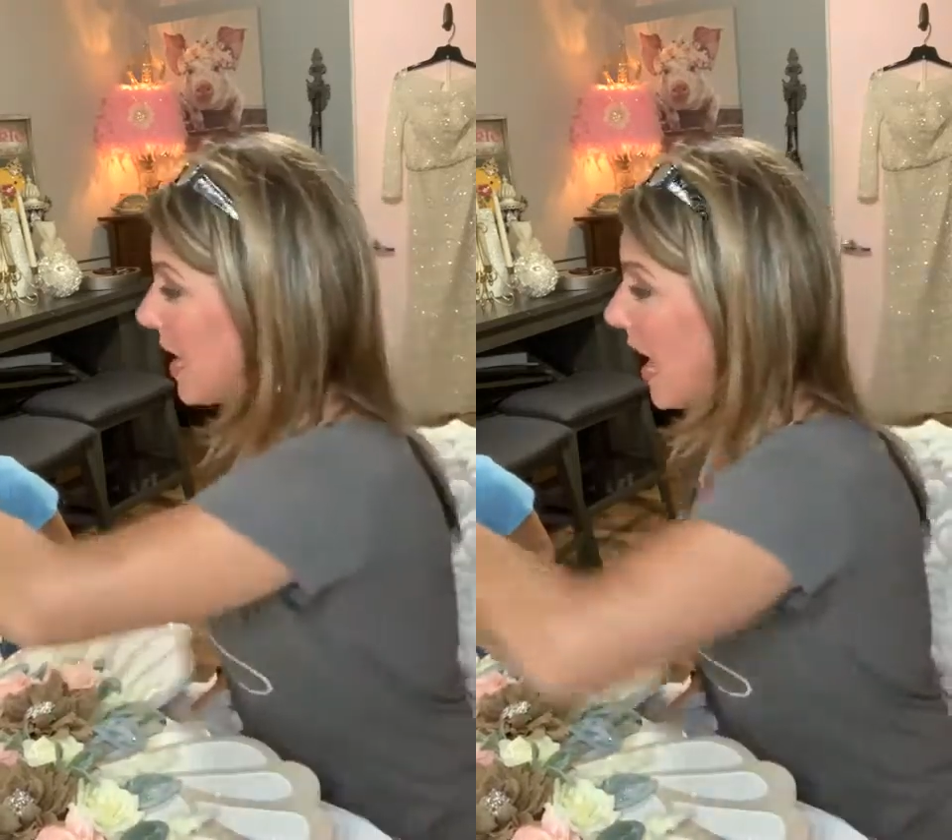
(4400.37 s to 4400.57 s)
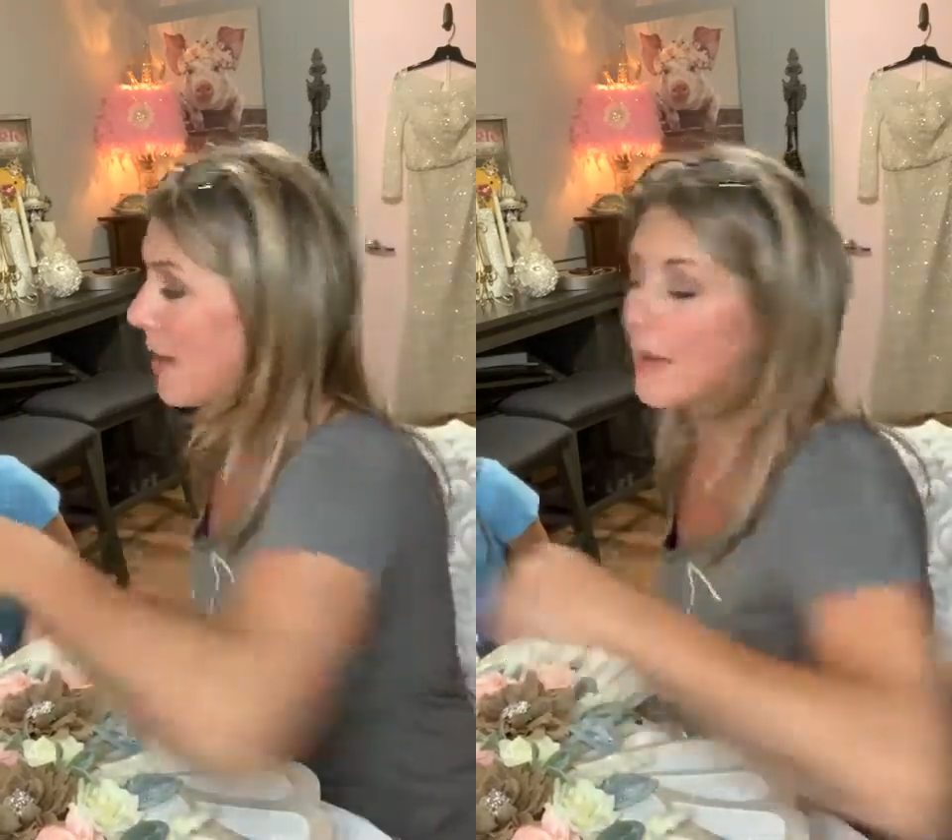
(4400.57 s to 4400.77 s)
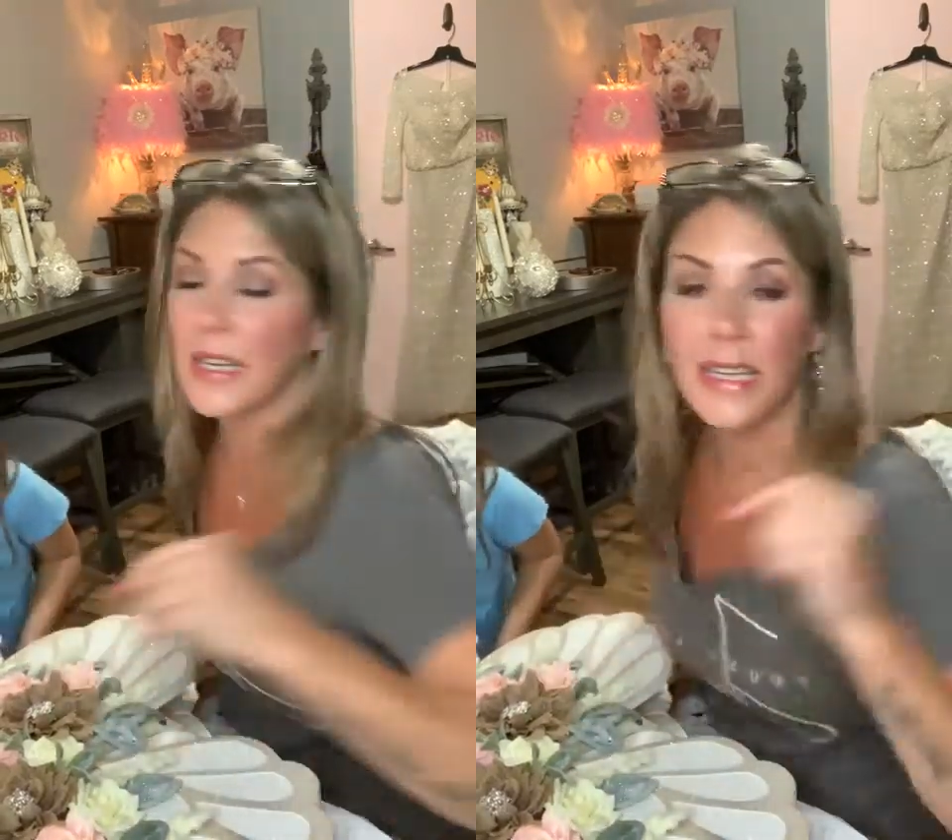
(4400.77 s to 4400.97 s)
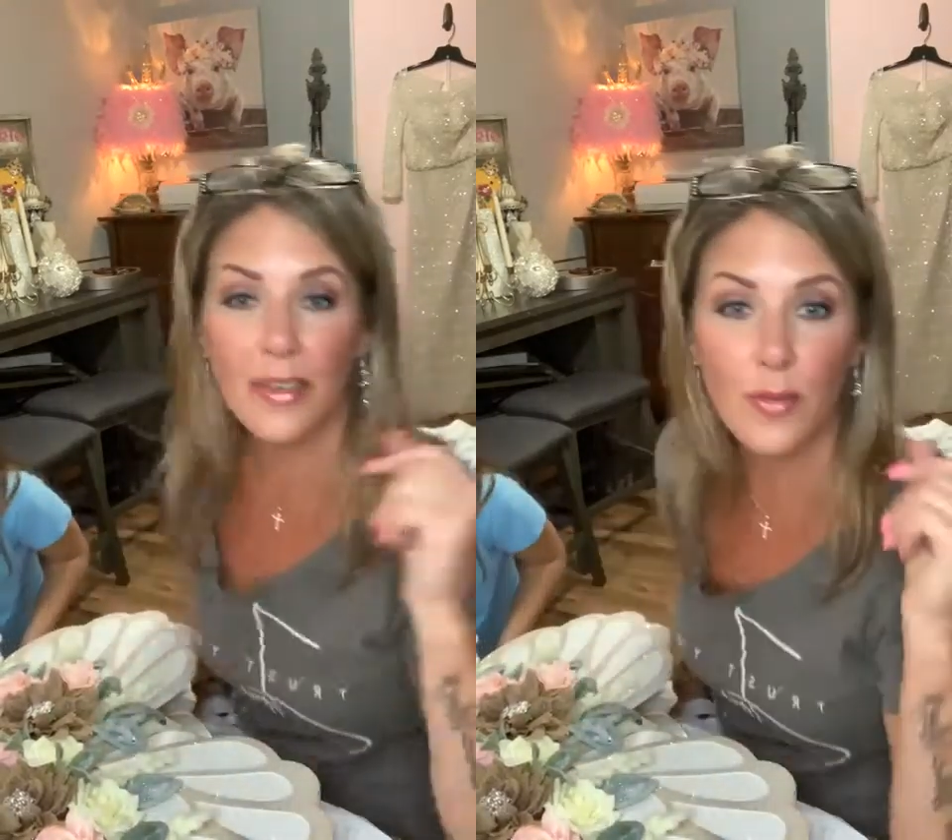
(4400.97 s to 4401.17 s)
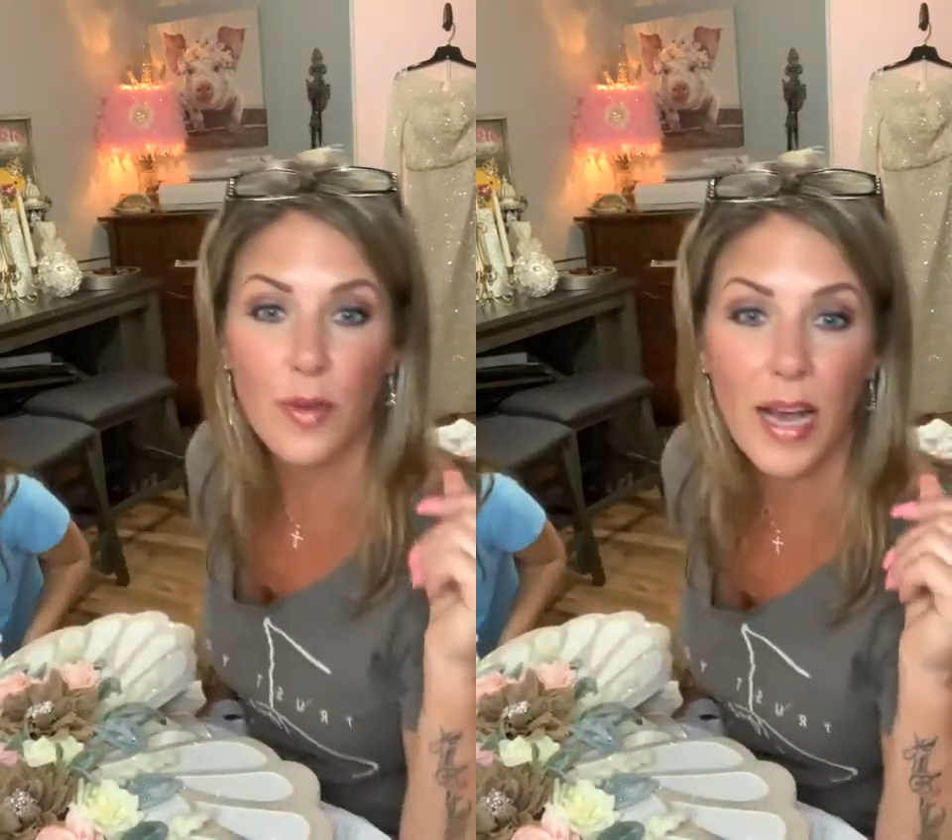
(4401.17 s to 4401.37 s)
I'm going to give
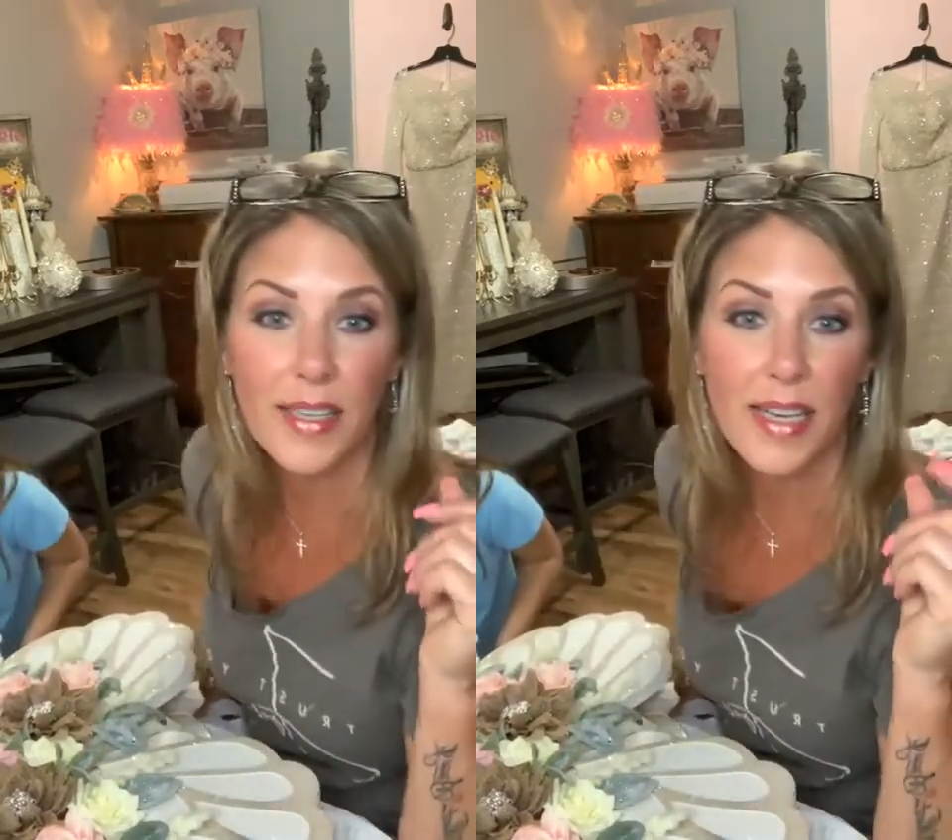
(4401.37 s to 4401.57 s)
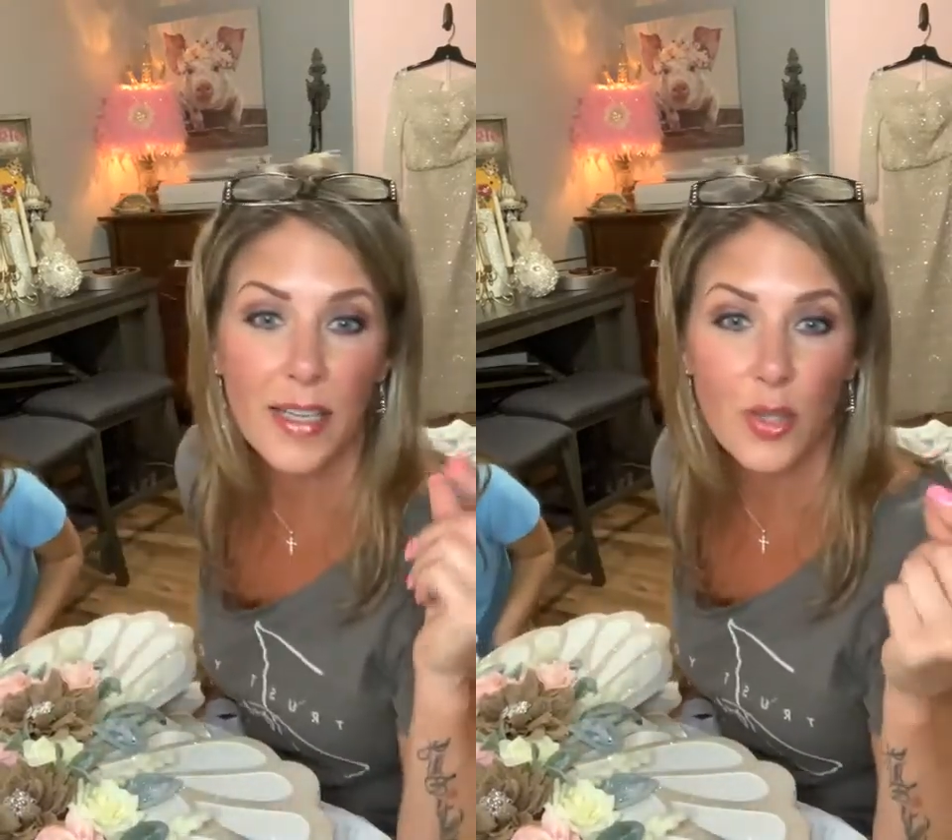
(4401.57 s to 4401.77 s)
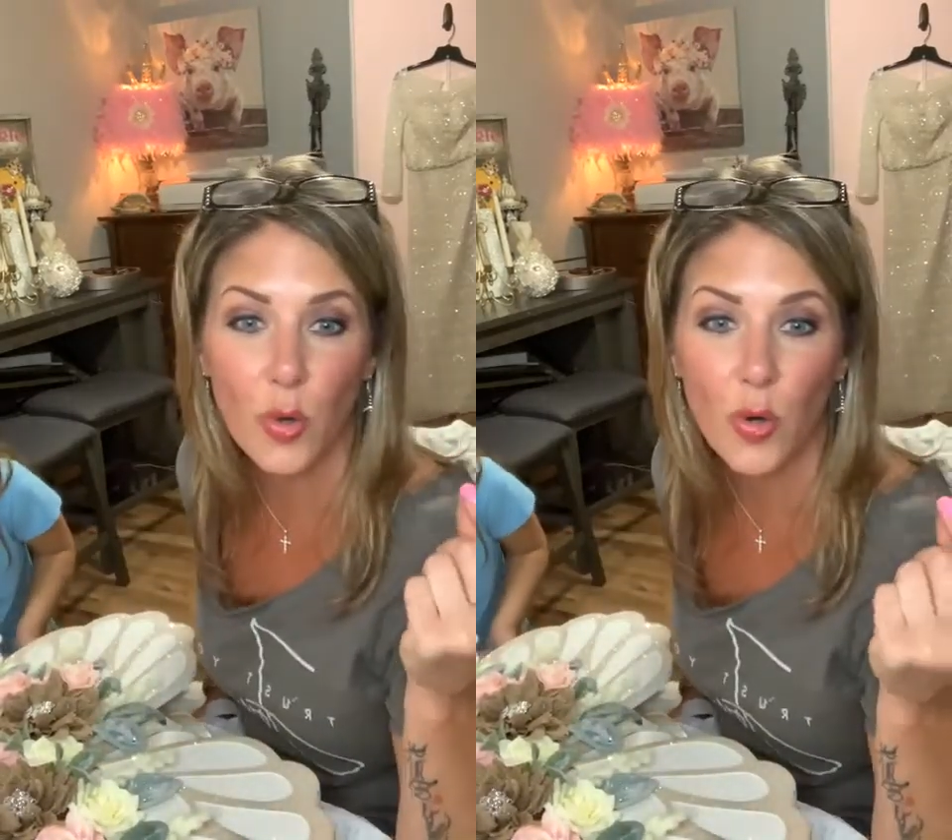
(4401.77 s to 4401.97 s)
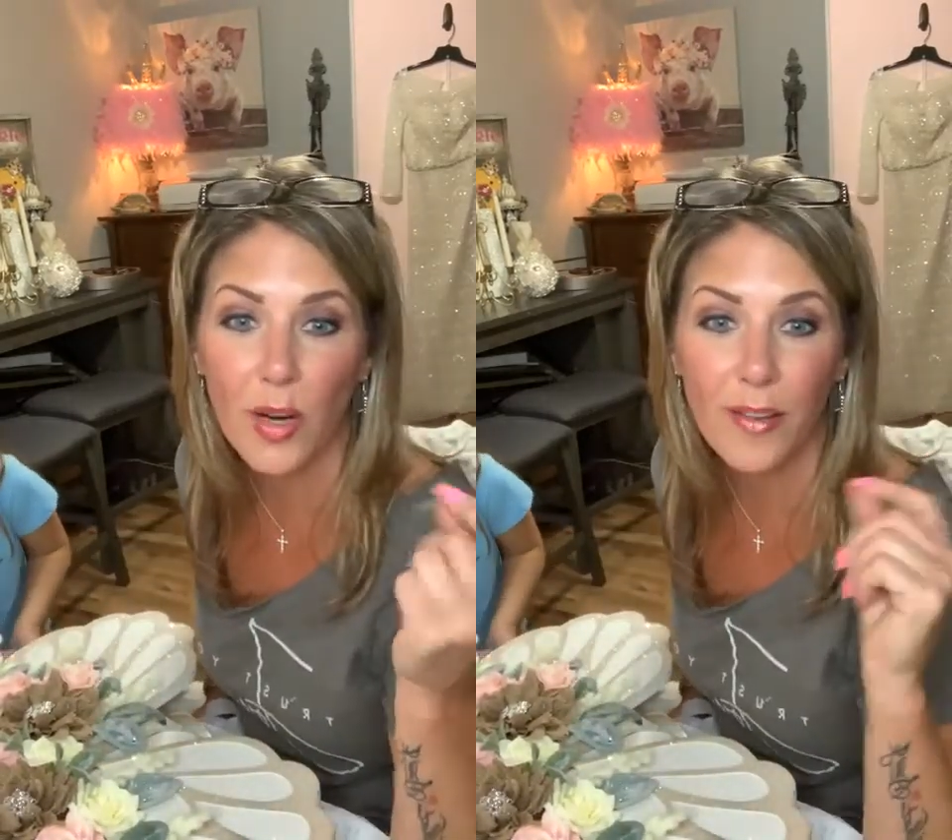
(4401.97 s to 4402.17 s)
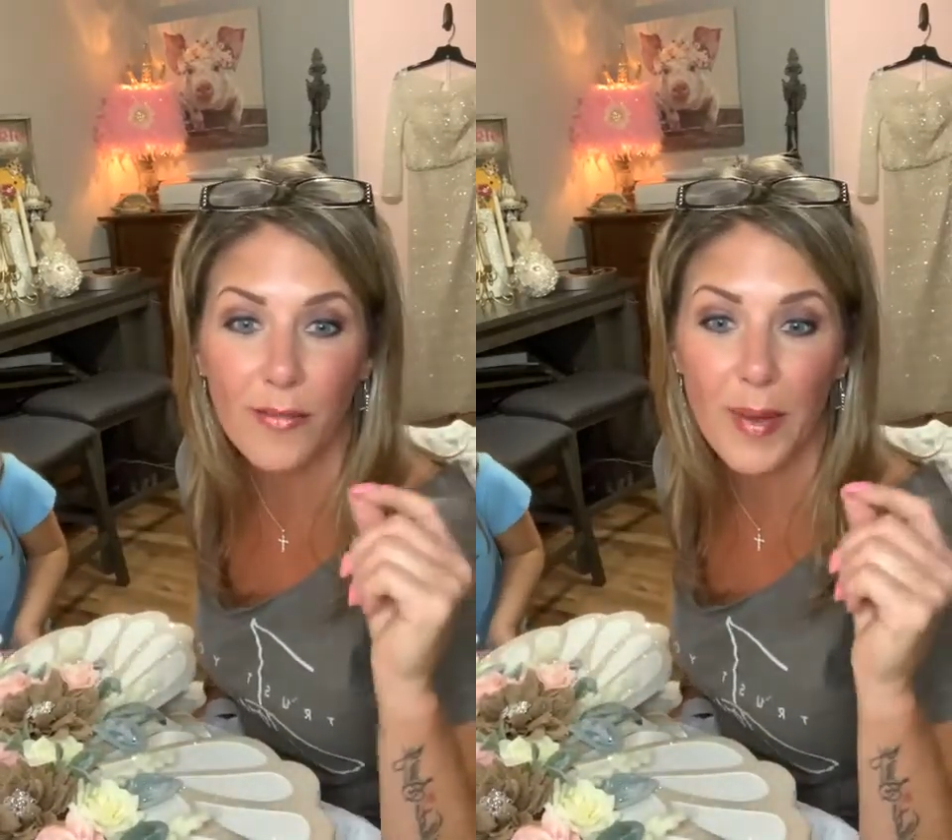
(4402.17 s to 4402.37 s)
you guys a tour
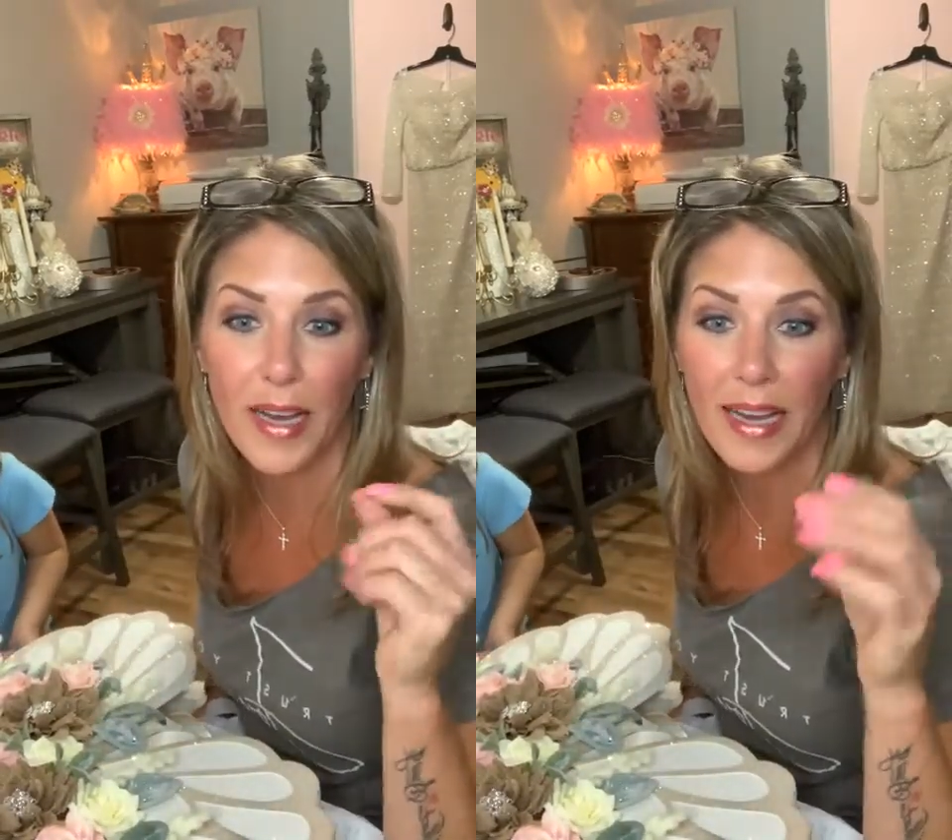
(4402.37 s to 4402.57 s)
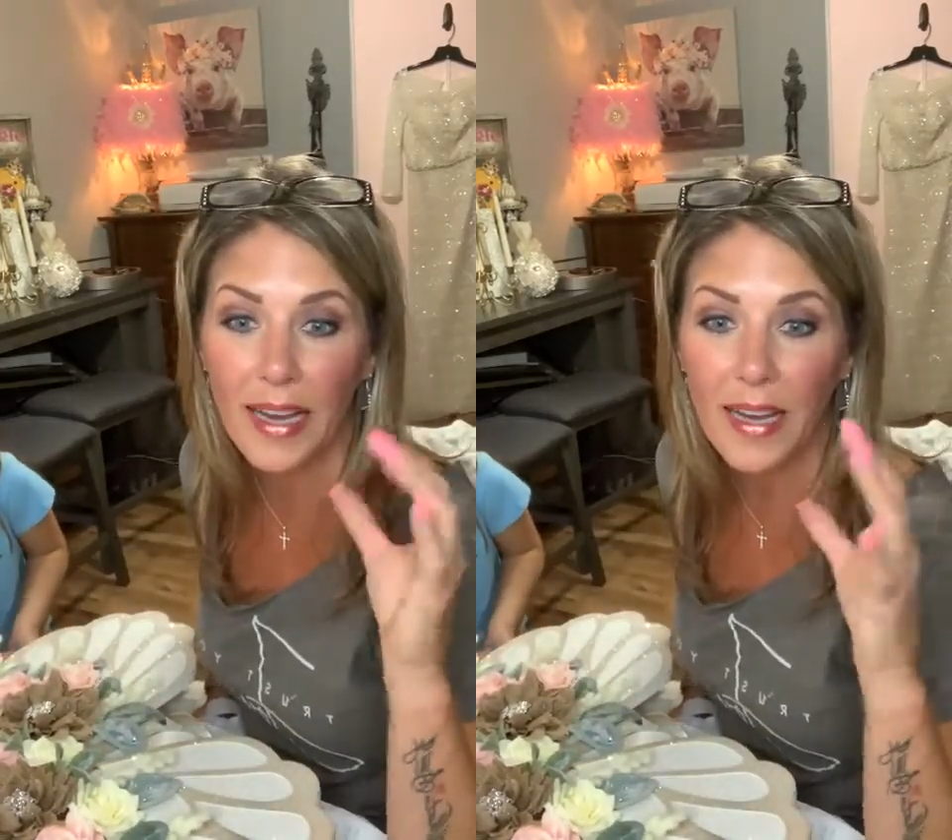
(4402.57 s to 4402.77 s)
of my